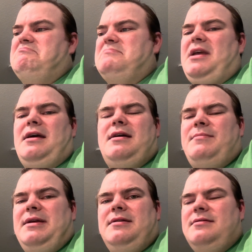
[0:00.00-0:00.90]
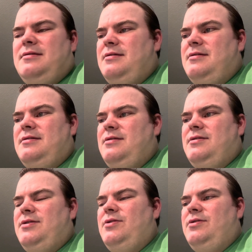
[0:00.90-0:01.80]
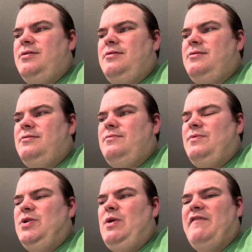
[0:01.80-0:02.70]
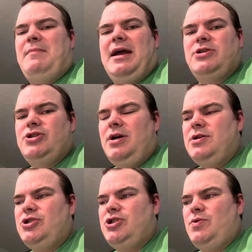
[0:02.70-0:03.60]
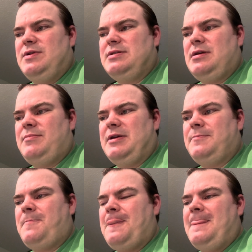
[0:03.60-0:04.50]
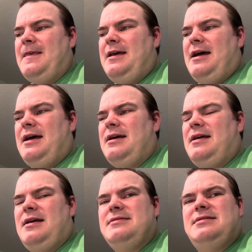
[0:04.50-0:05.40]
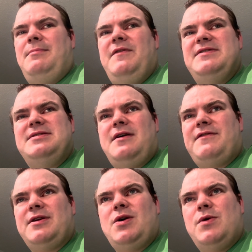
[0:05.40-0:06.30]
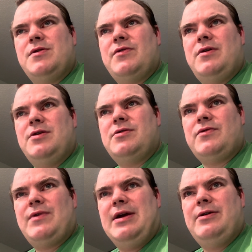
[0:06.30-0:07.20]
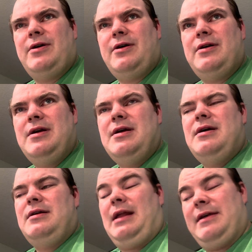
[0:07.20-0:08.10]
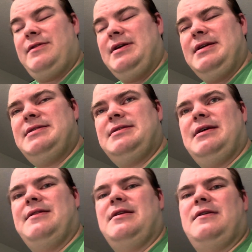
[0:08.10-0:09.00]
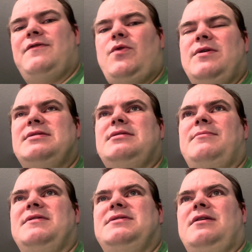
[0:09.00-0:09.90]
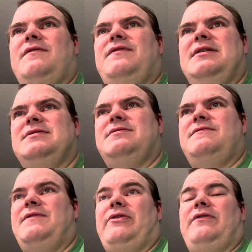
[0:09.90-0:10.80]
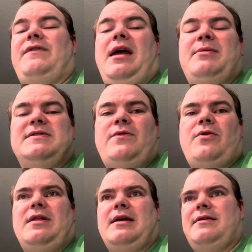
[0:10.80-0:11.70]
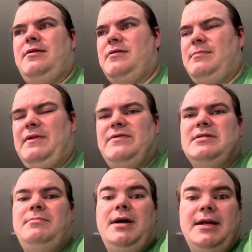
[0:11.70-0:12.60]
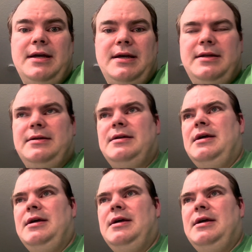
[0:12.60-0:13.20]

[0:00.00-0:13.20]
yeah. I mean, you when you have Mike Judge doing something, some of his stuff can go under the radar like this, and then of course some of the stuff he's very famous for, like the Beavis and Butthead and